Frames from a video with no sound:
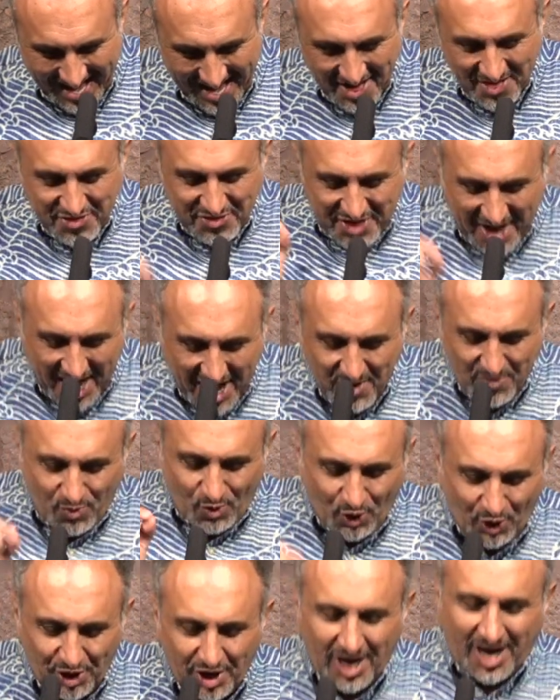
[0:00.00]
they
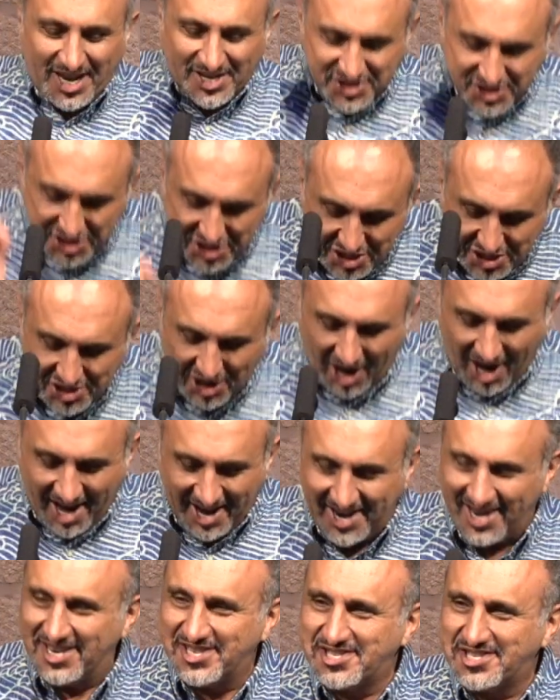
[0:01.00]
were
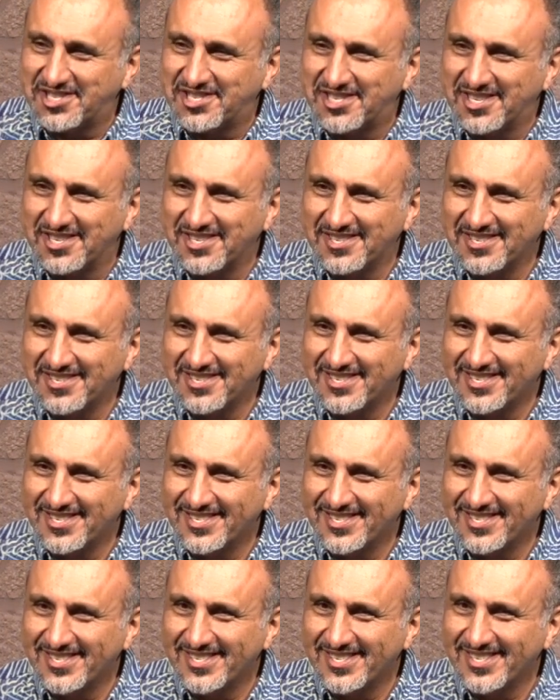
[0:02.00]
astonished.
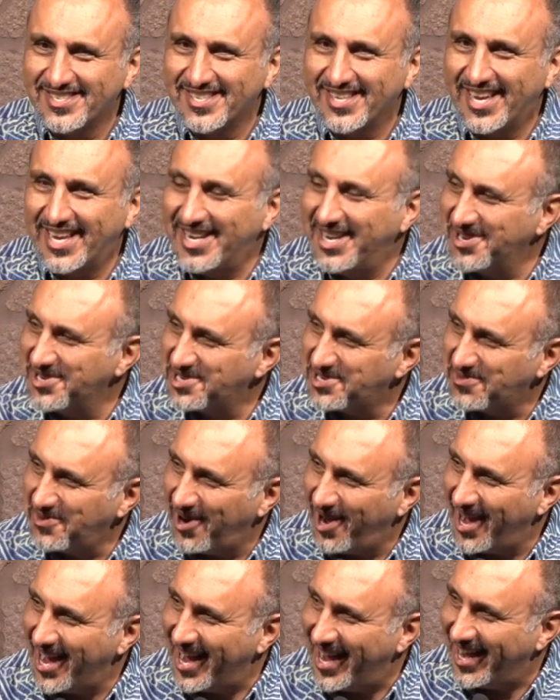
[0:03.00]
And here's
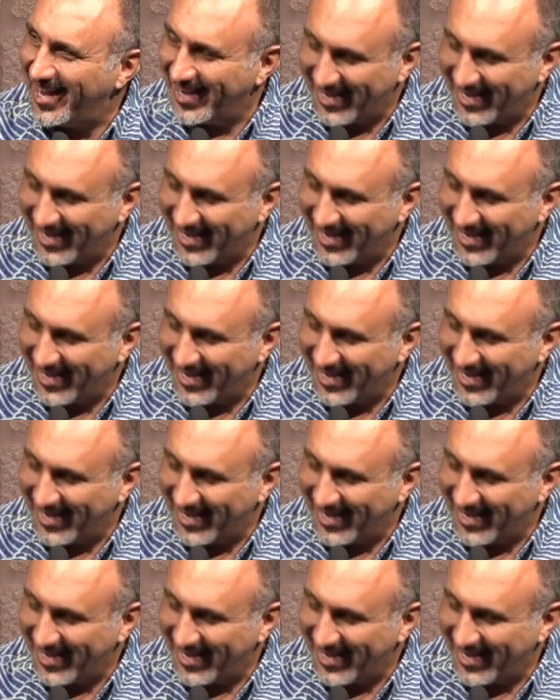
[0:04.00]
why